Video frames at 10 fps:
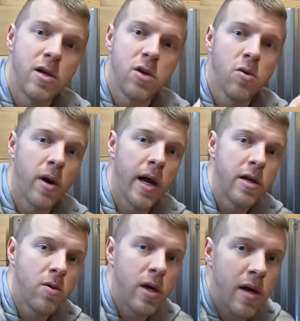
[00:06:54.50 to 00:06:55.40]
of do what I
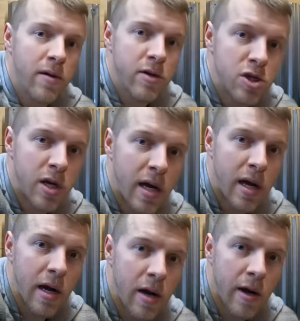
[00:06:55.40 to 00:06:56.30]
do here in the shed
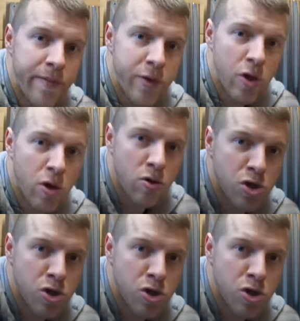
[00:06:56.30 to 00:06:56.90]
here. You can go